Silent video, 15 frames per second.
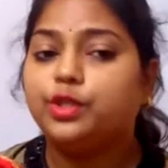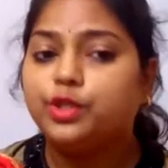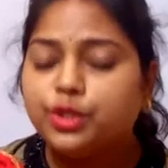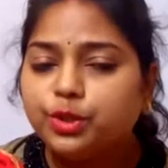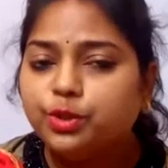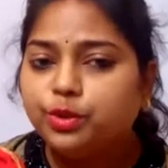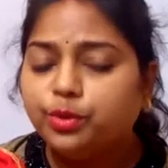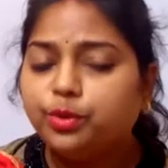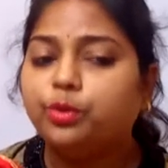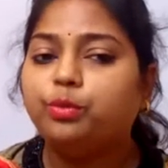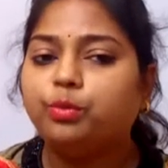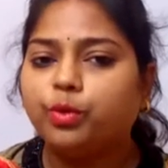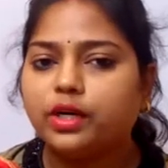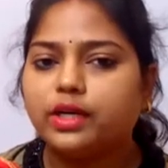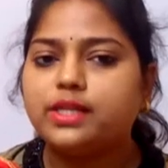Do you know
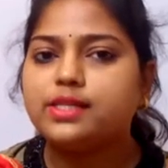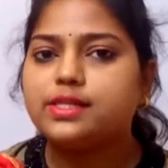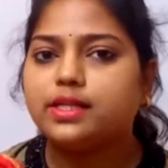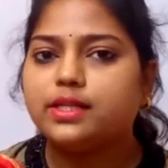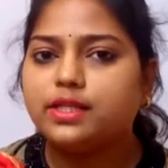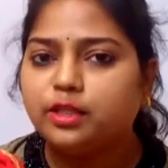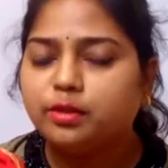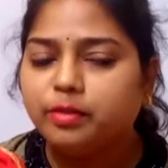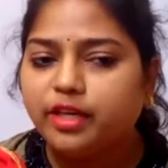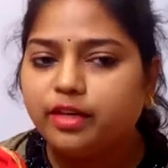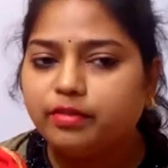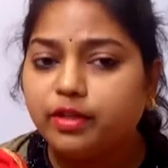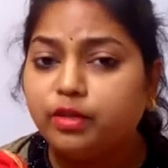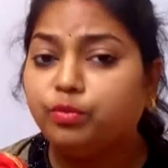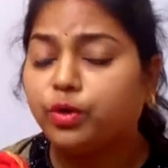what is the term
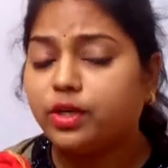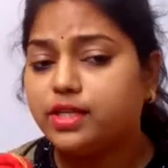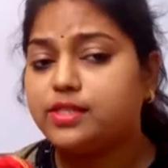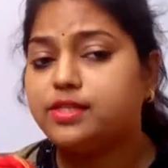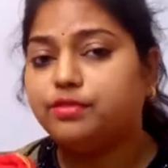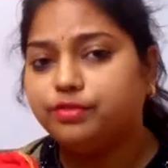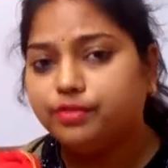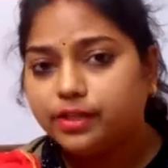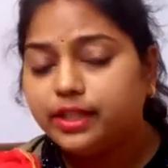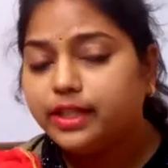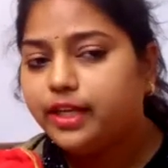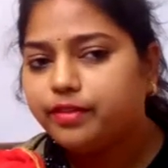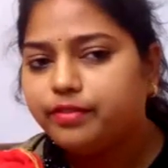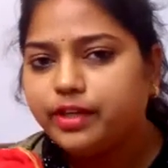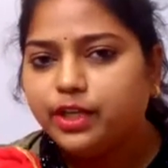given? What is the word
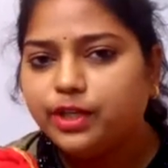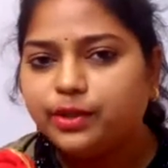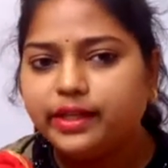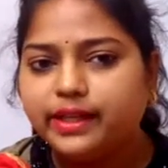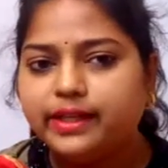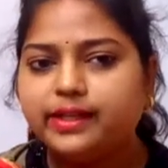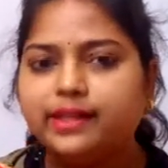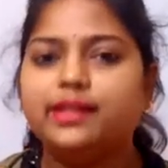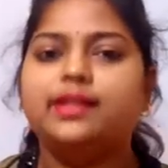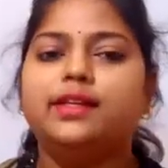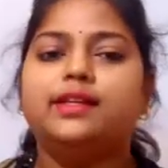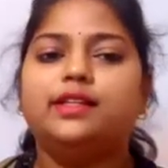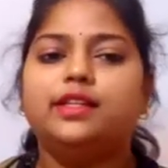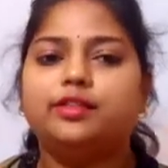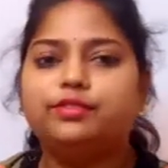given to it?
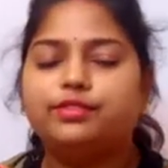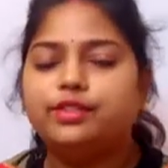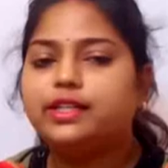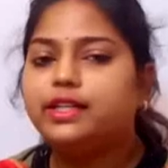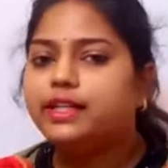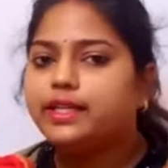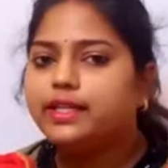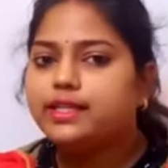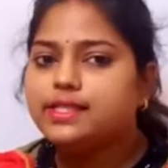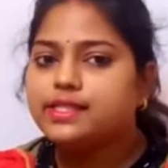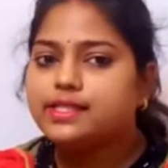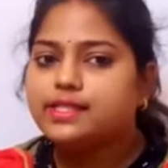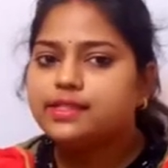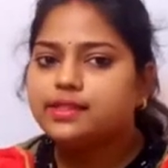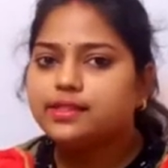The word
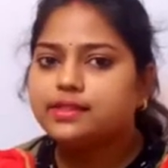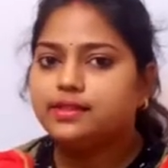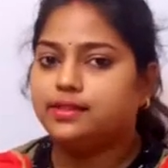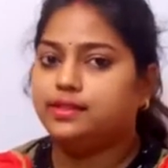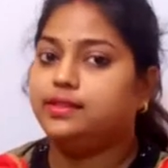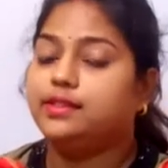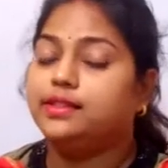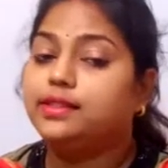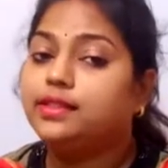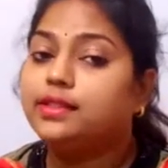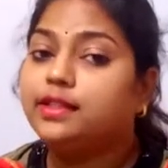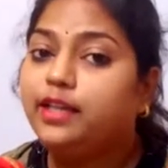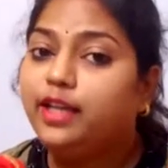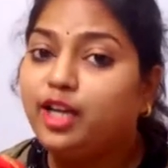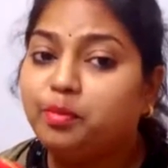is
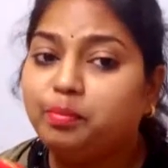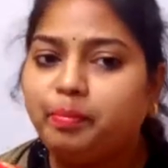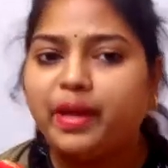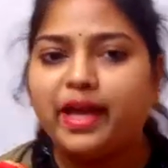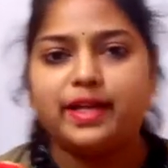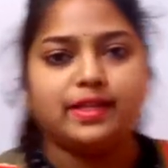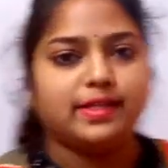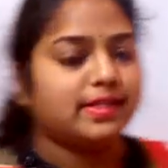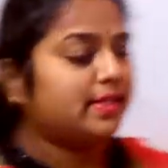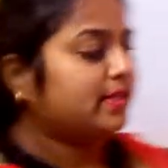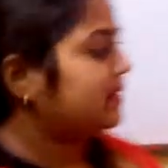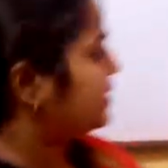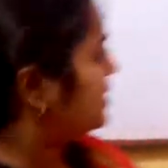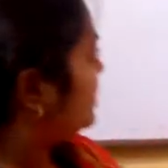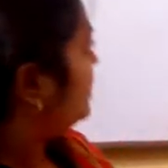
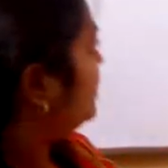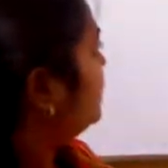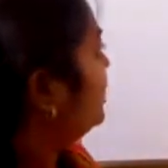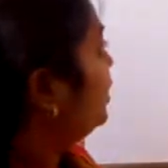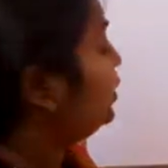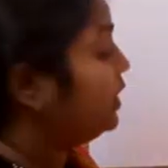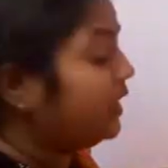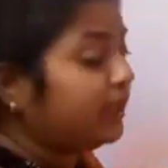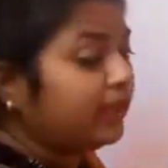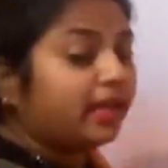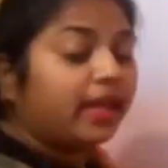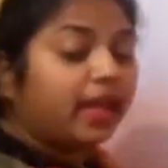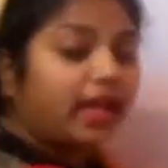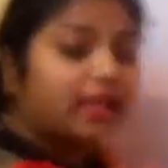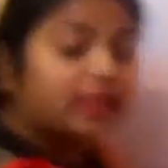comparisons. Okay,
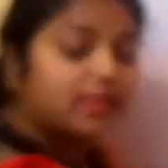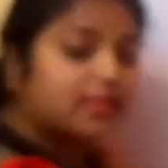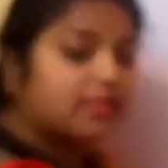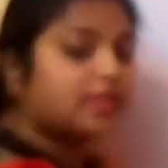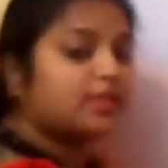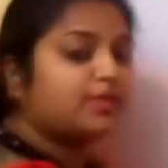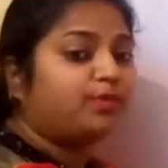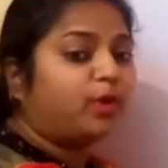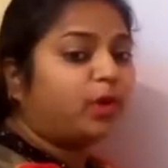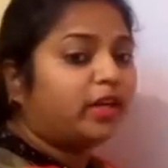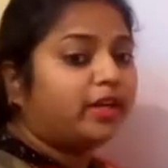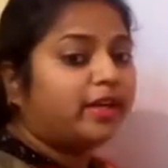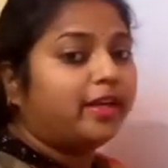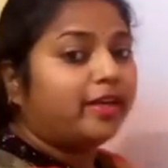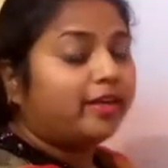and this is
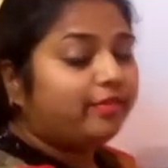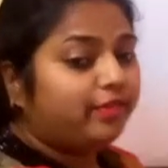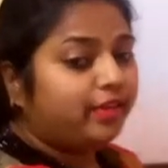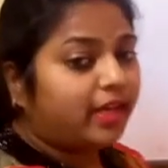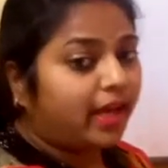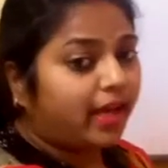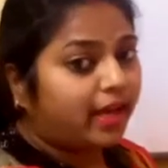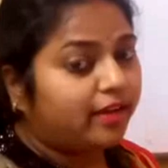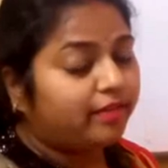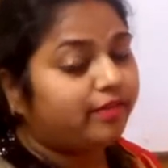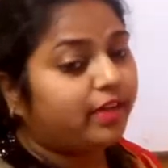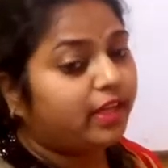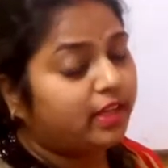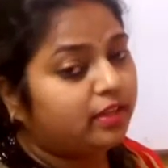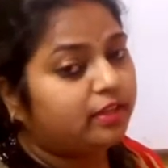what we have
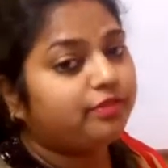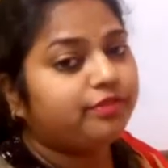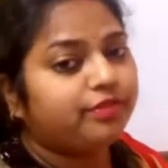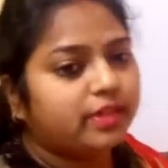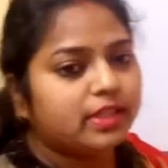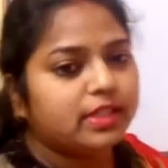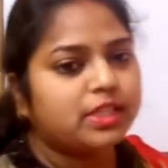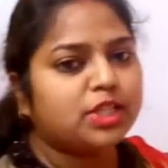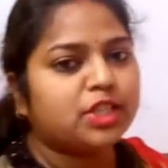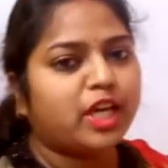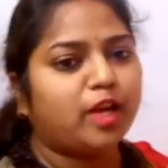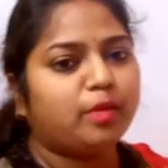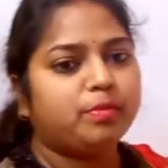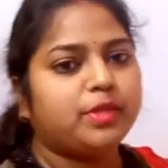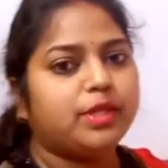in the first
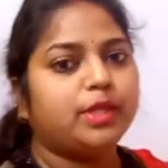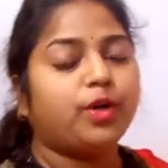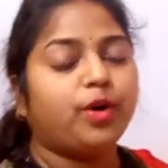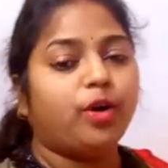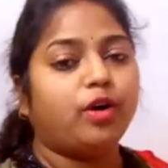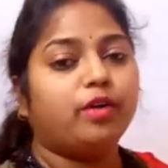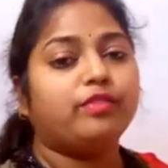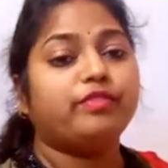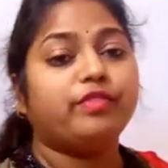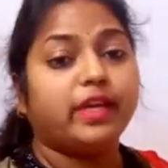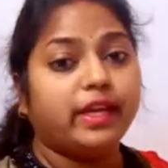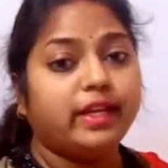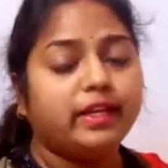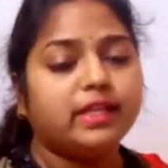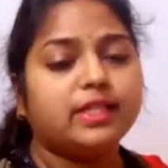chapter of
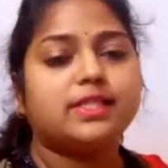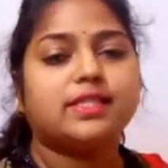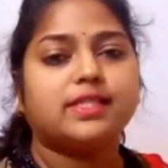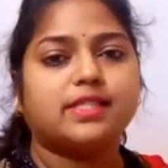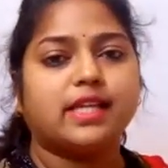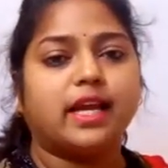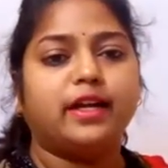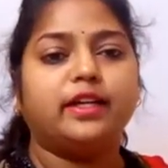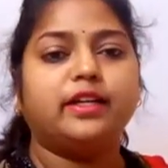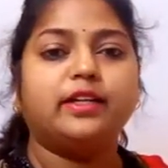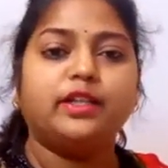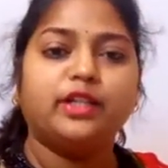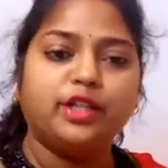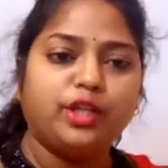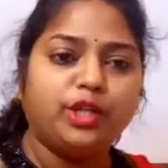English
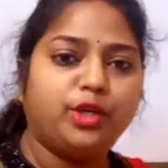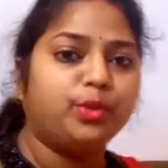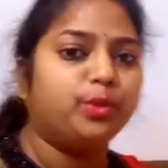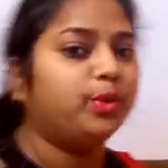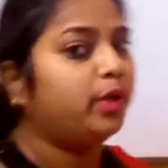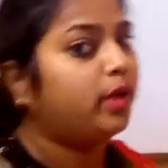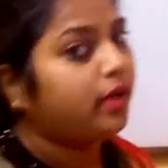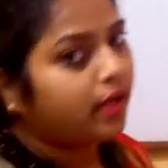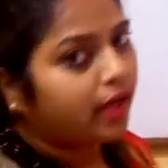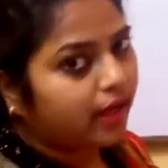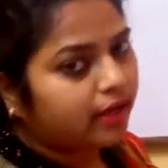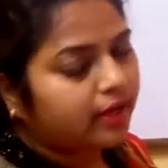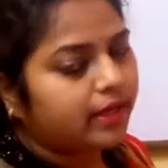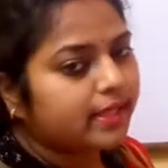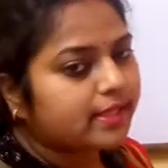Standard 2.
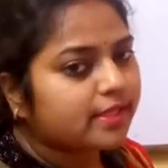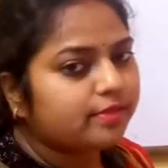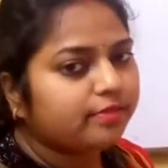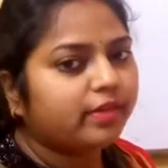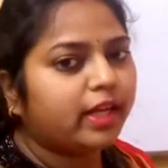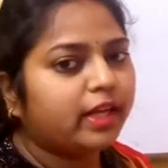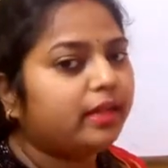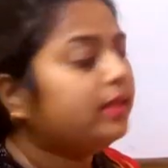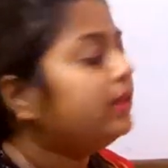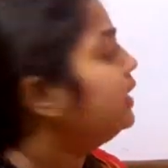Our lesson 1